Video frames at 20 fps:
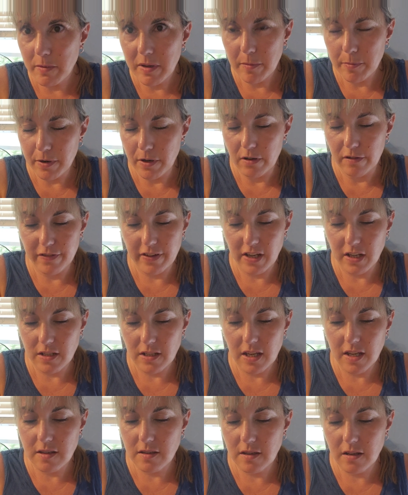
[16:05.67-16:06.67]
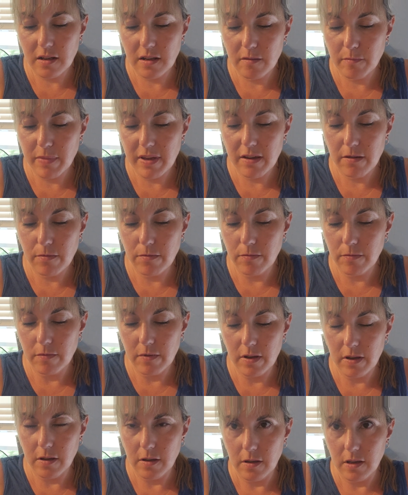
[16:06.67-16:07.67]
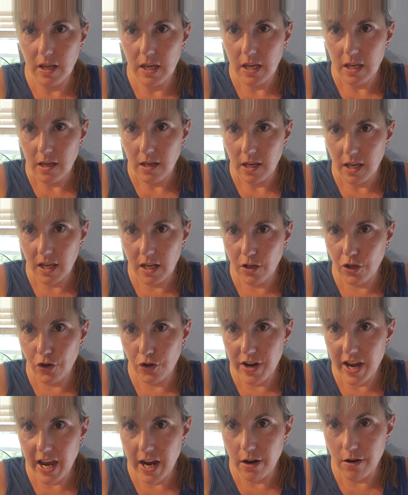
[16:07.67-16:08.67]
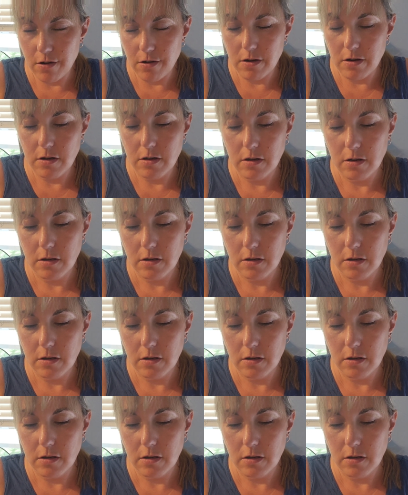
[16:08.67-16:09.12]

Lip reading: be perfect. It's going to be in your hair.